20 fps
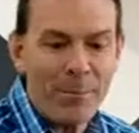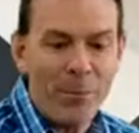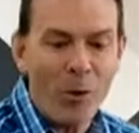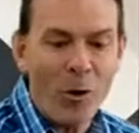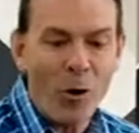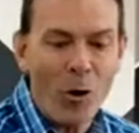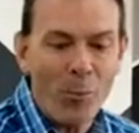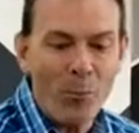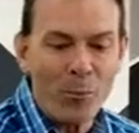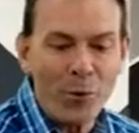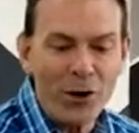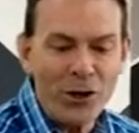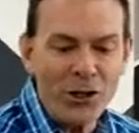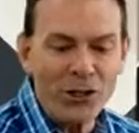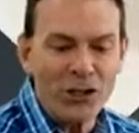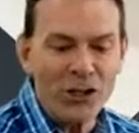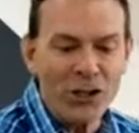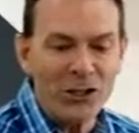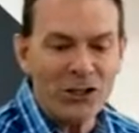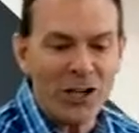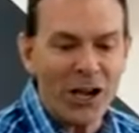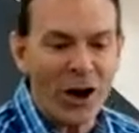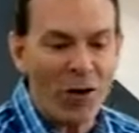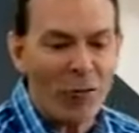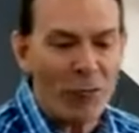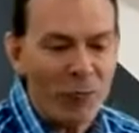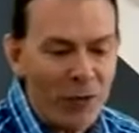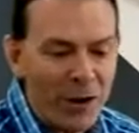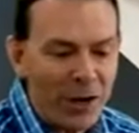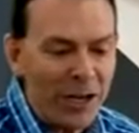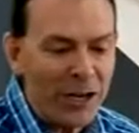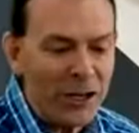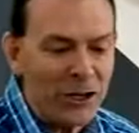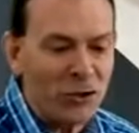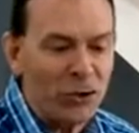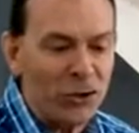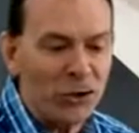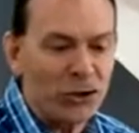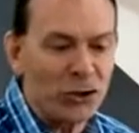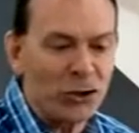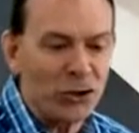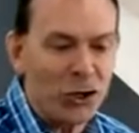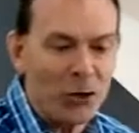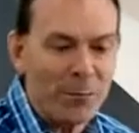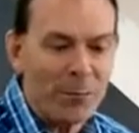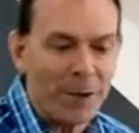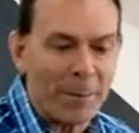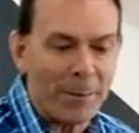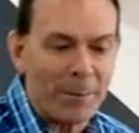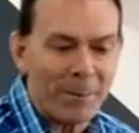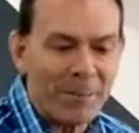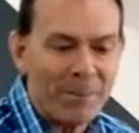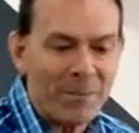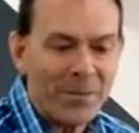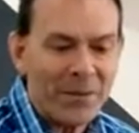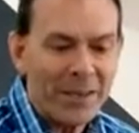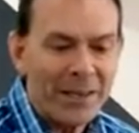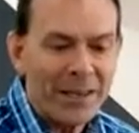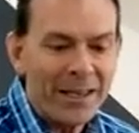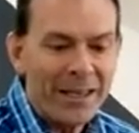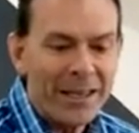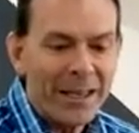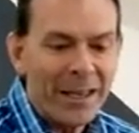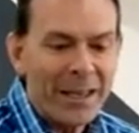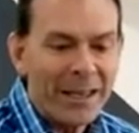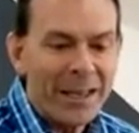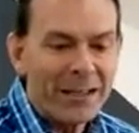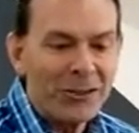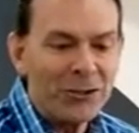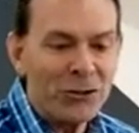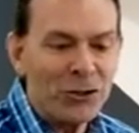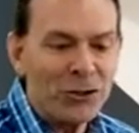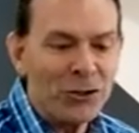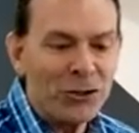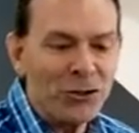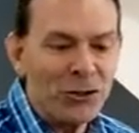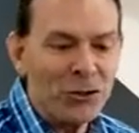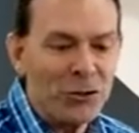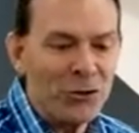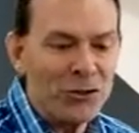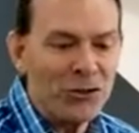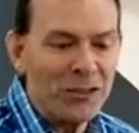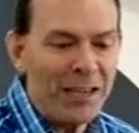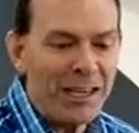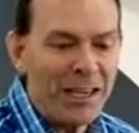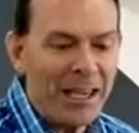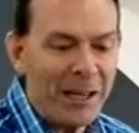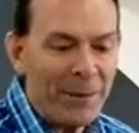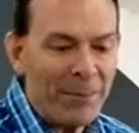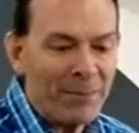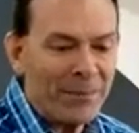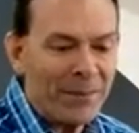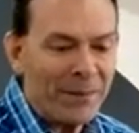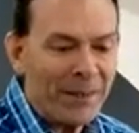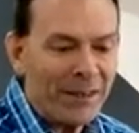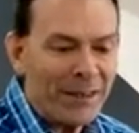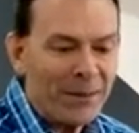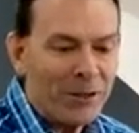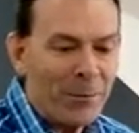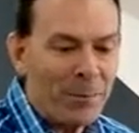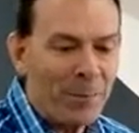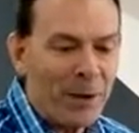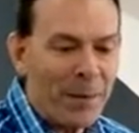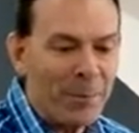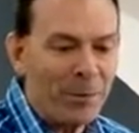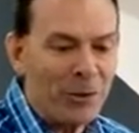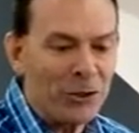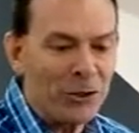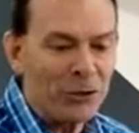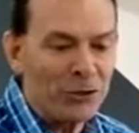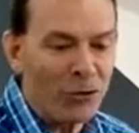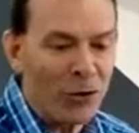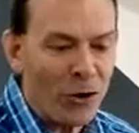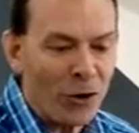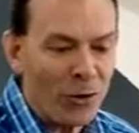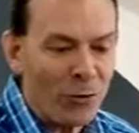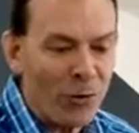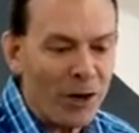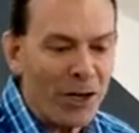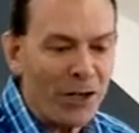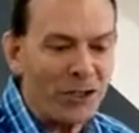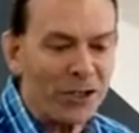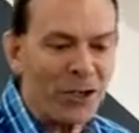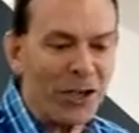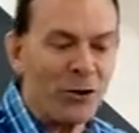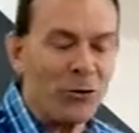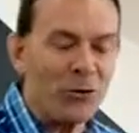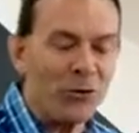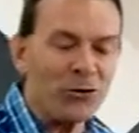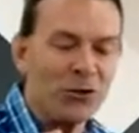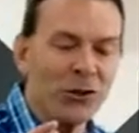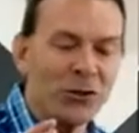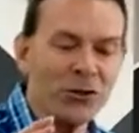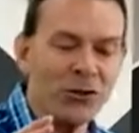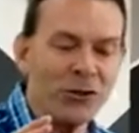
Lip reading: Paul preaches a really good sermon to the Jews there, the people he's trying to reach, and also to